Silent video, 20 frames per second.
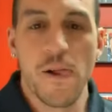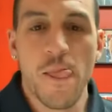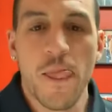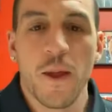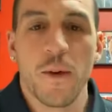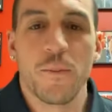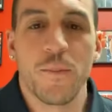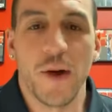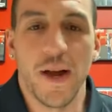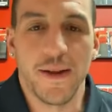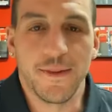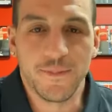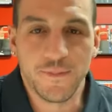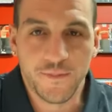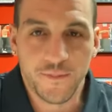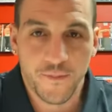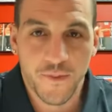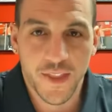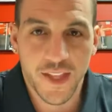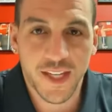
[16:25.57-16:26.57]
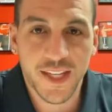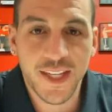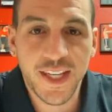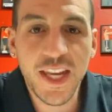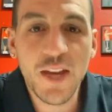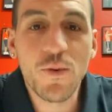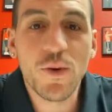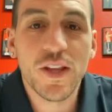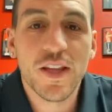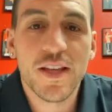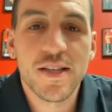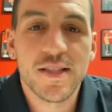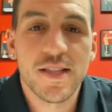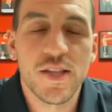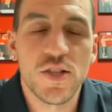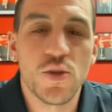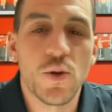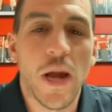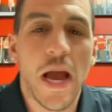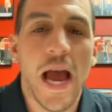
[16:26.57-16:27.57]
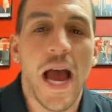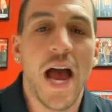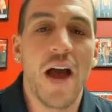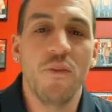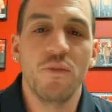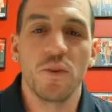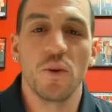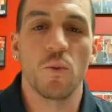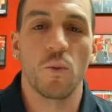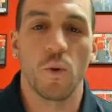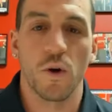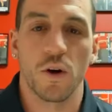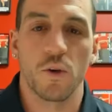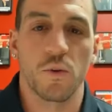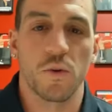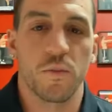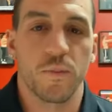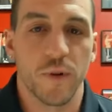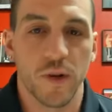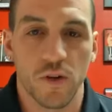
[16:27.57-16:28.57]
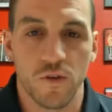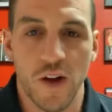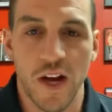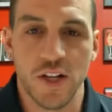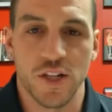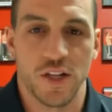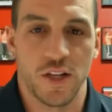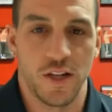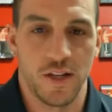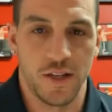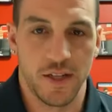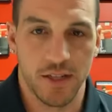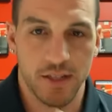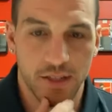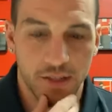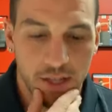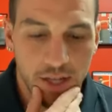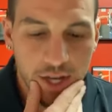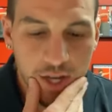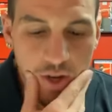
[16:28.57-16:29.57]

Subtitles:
But the key with this is you have to work with progression on this.